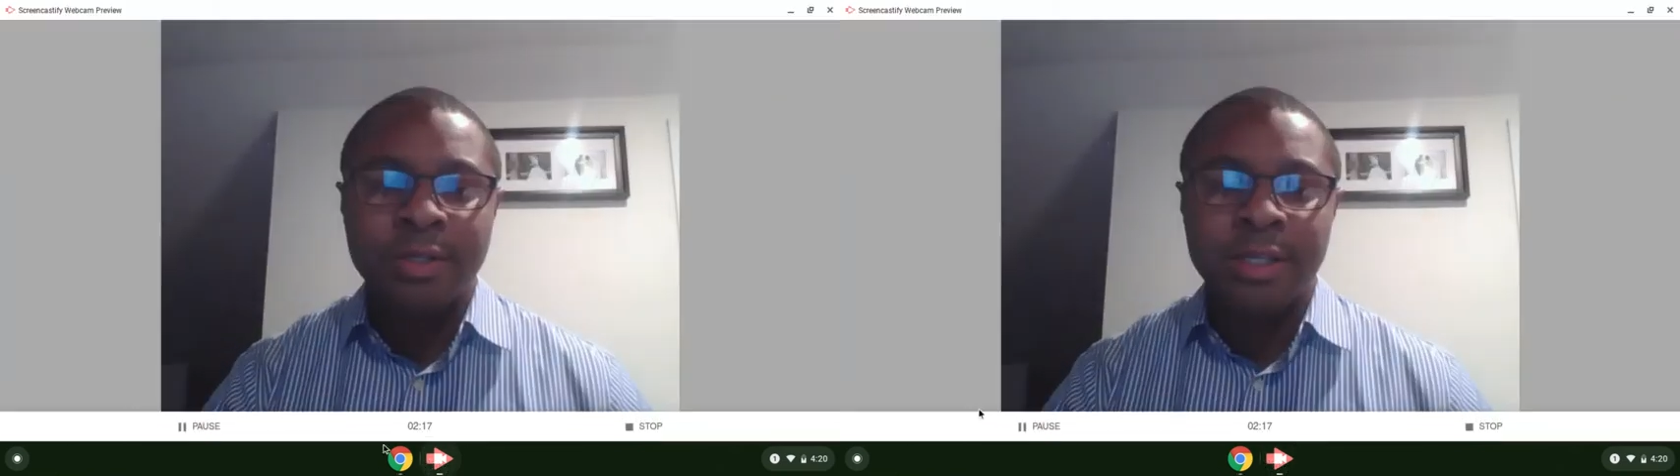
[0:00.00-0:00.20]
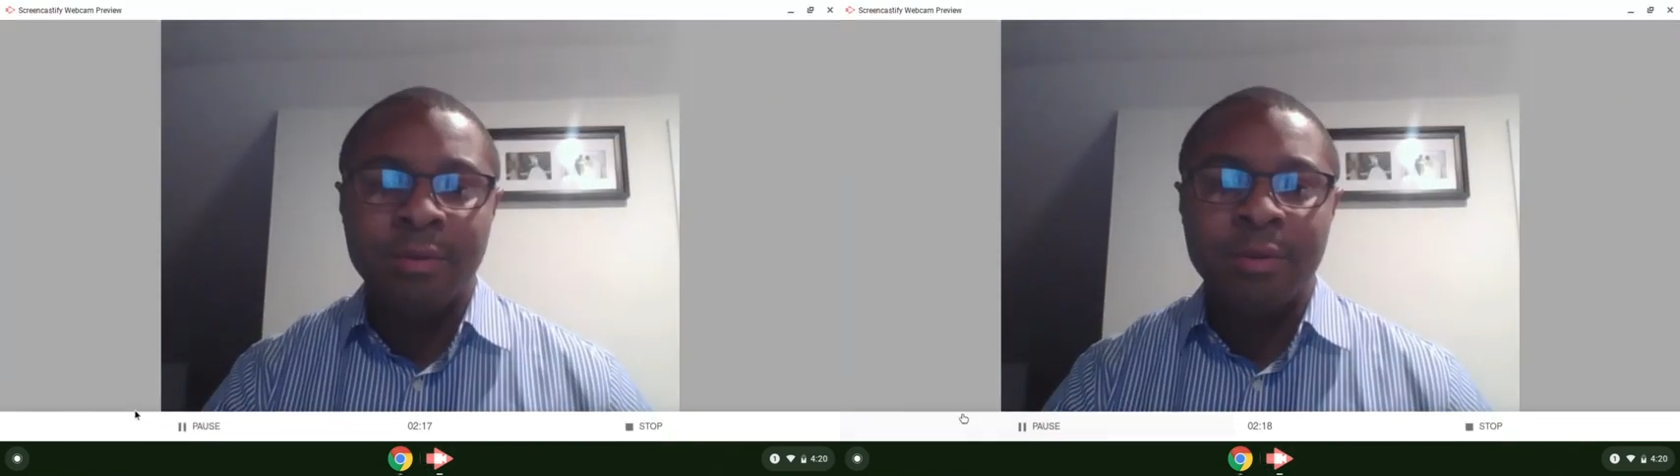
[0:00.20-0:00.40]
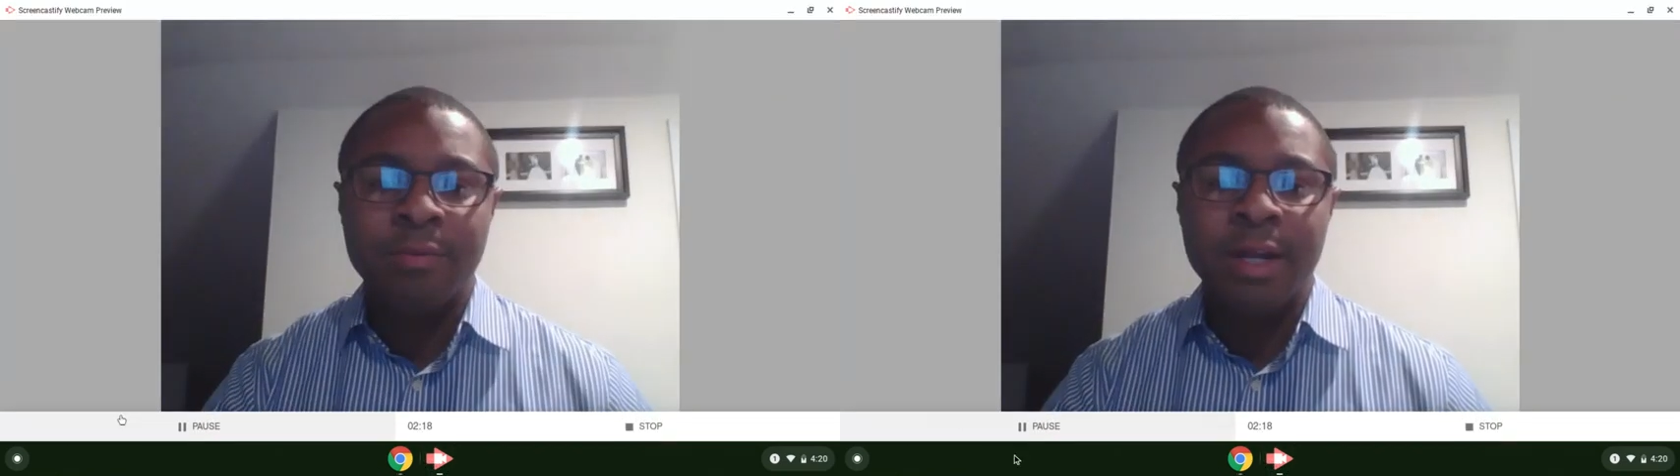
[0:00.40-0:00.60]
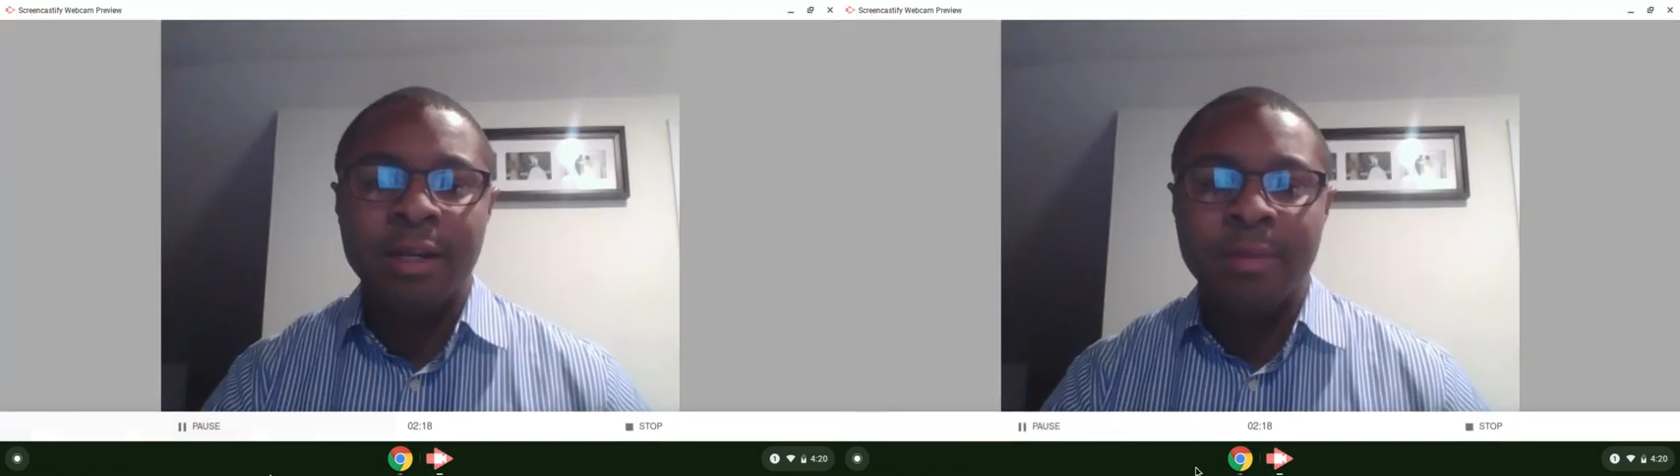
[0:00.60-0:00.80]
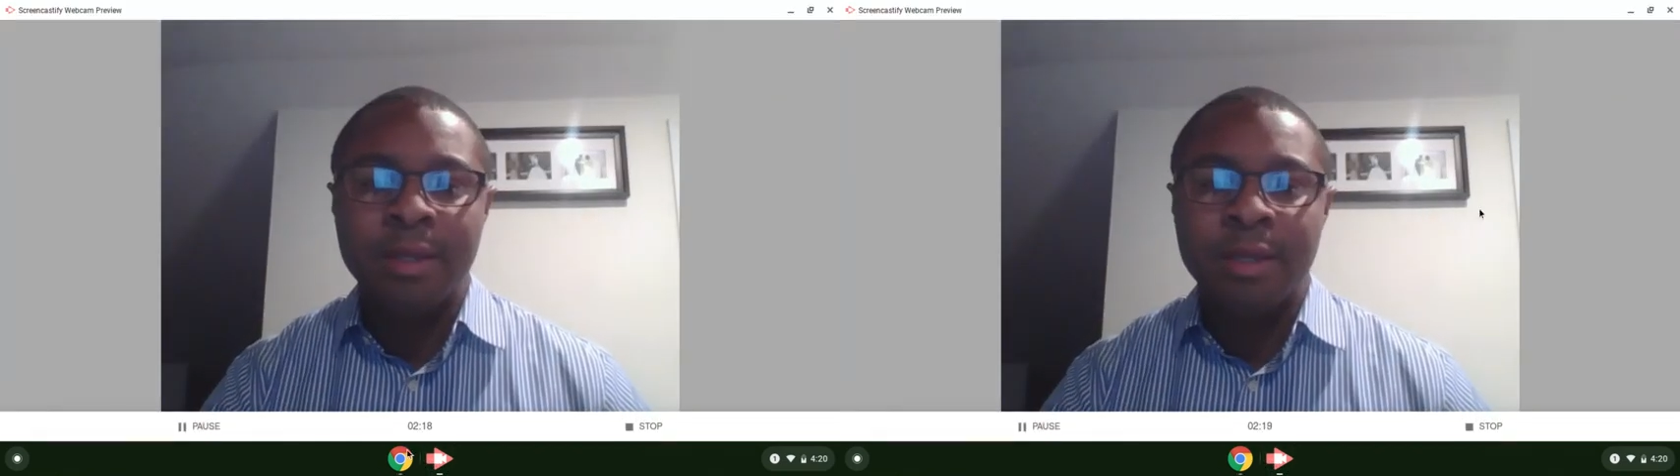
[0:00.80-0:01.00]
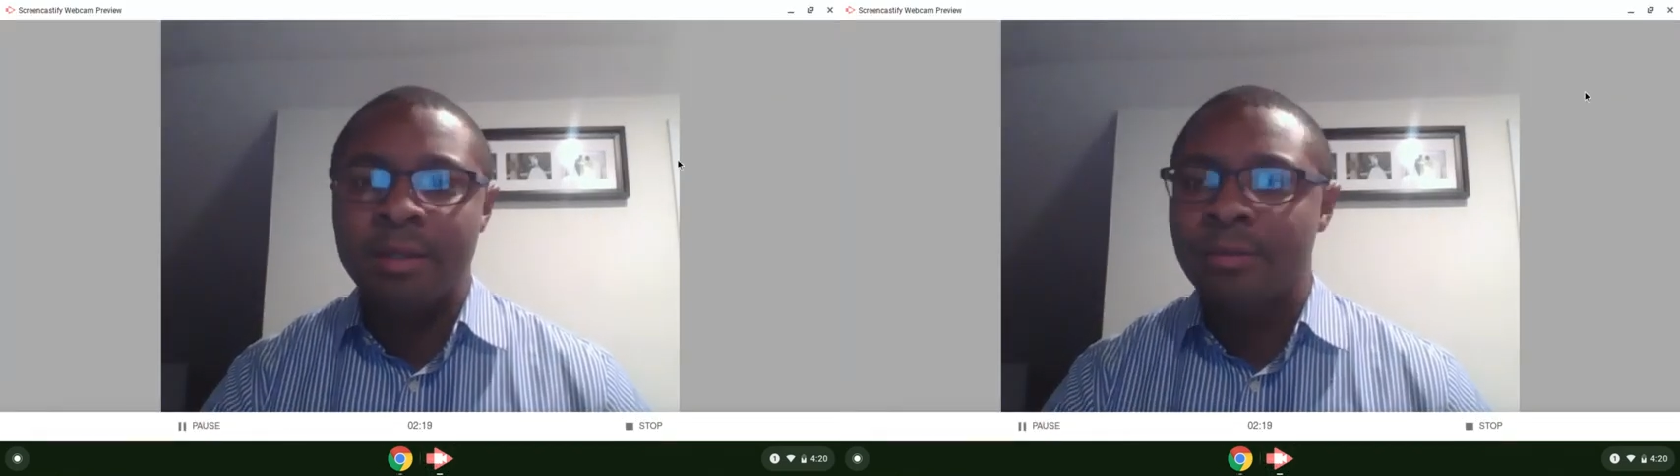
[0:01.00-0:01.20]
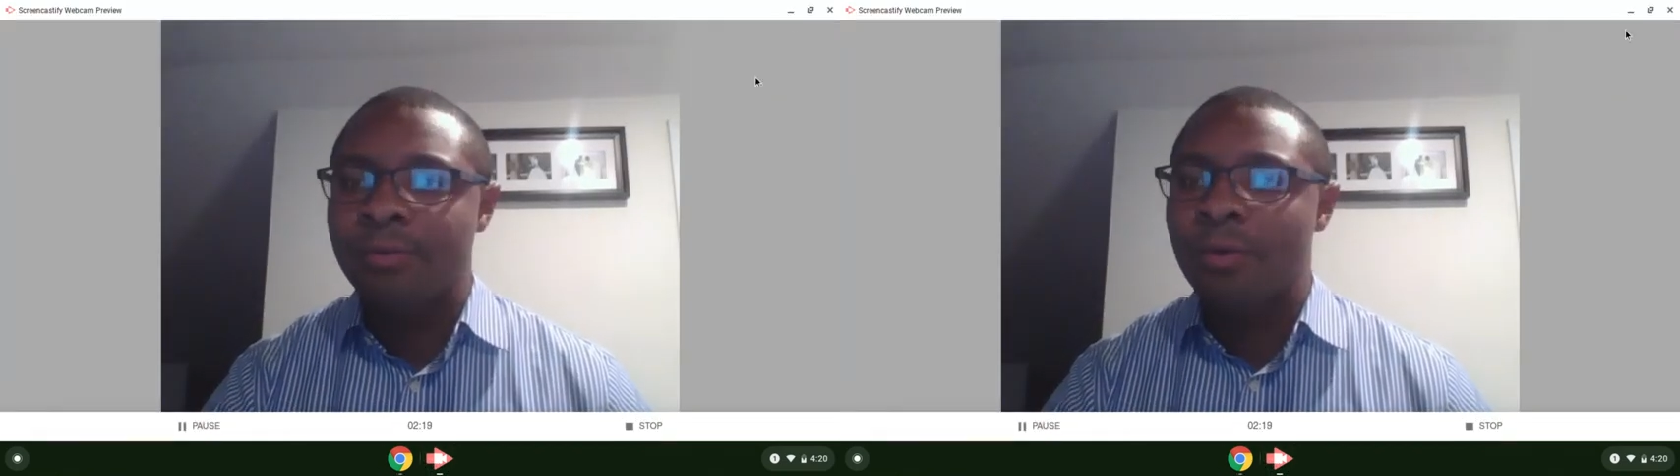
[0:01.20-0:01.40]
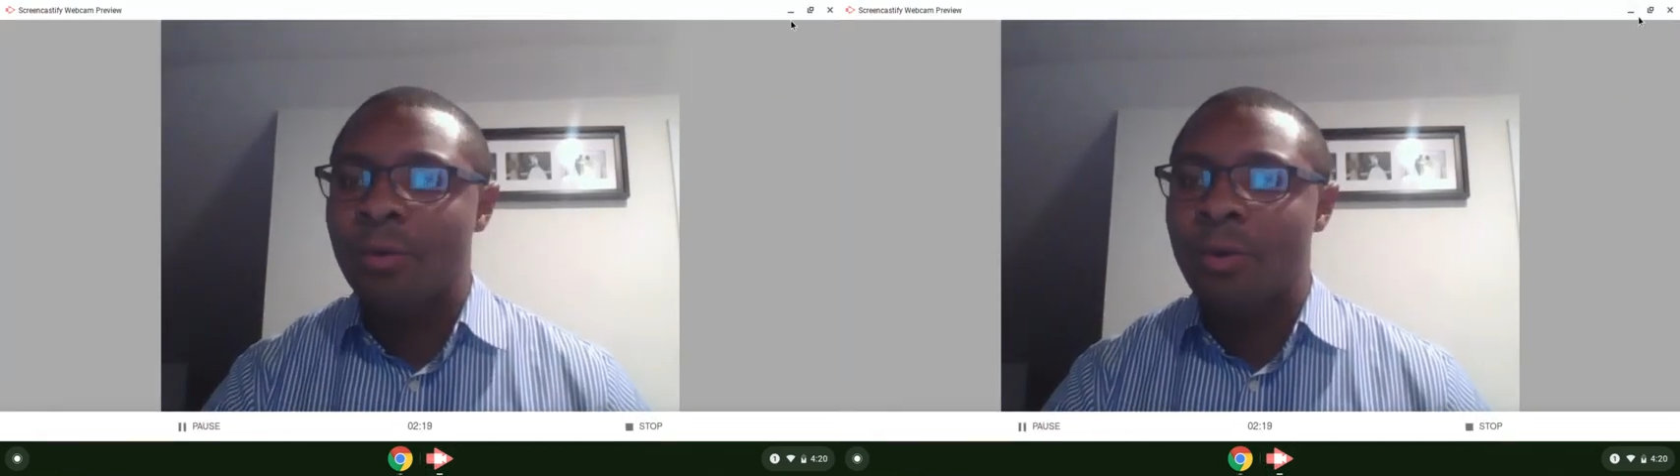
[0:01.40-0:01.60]
that we recommend
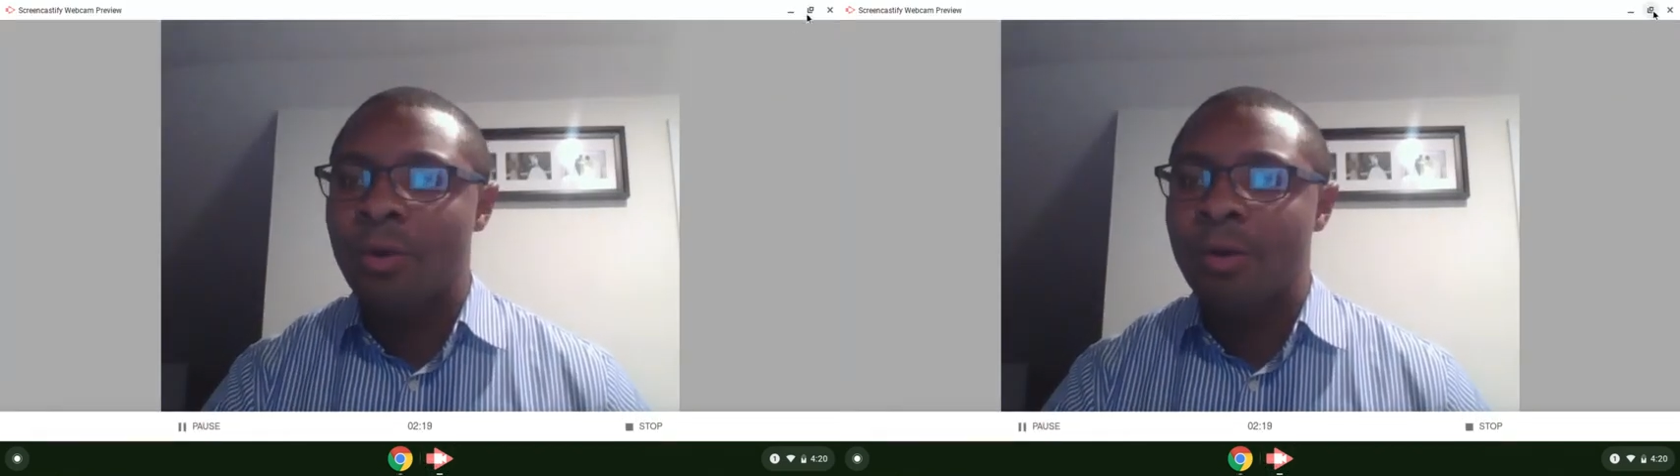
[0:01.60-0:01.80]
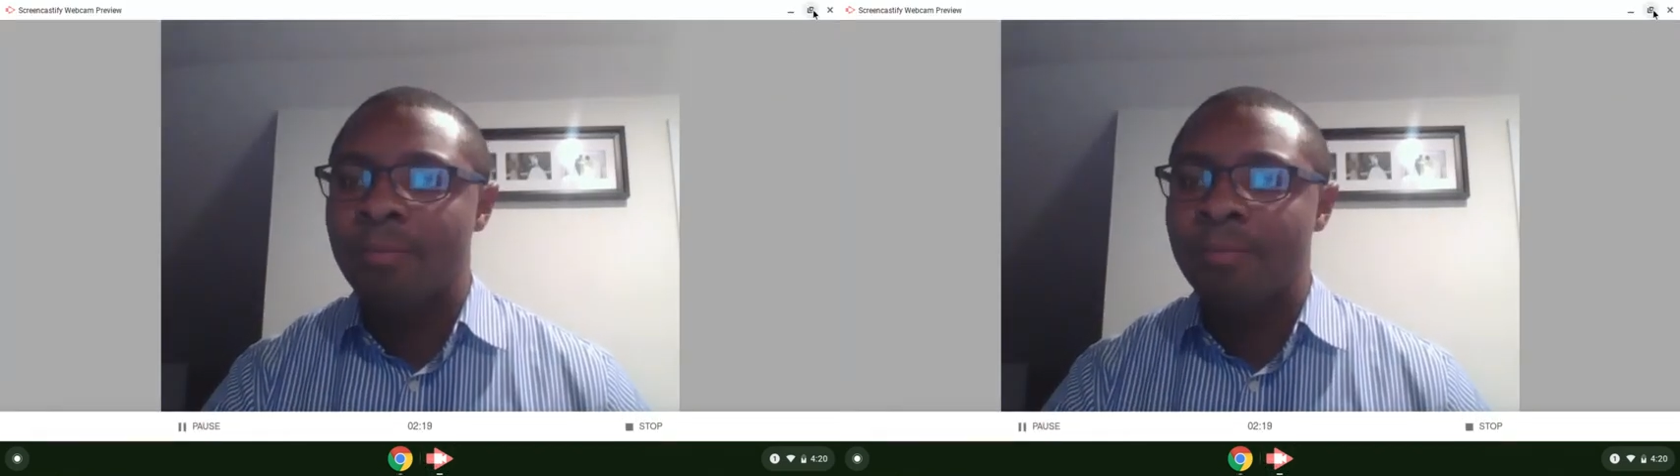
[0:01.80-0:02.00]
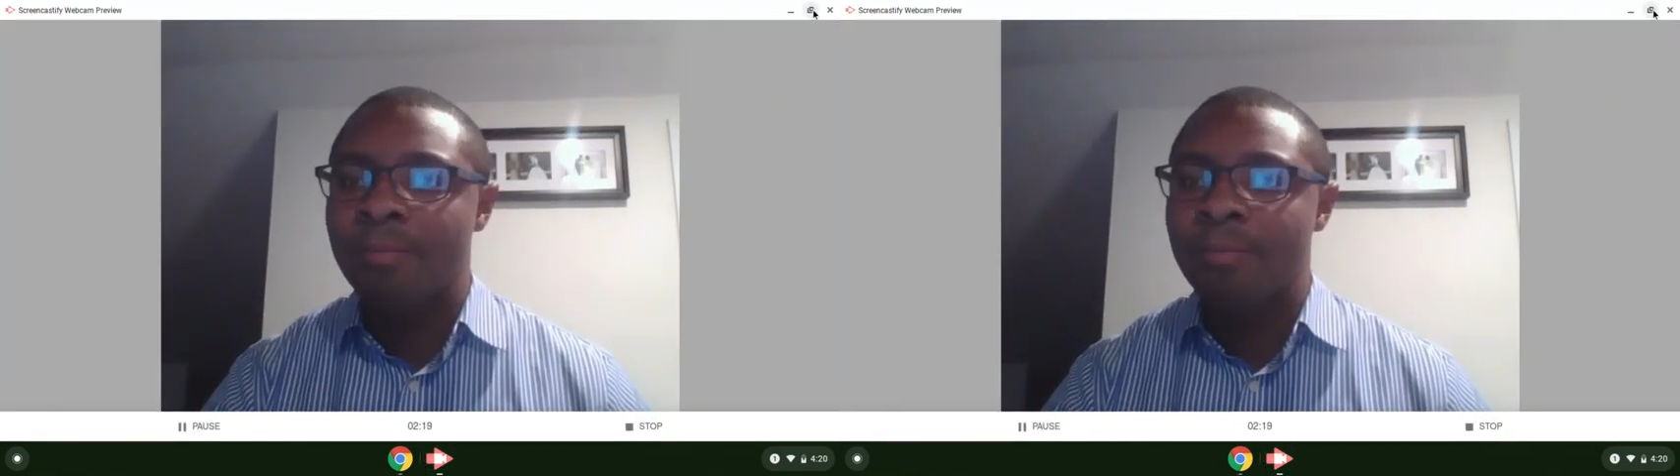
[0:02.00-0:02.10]
for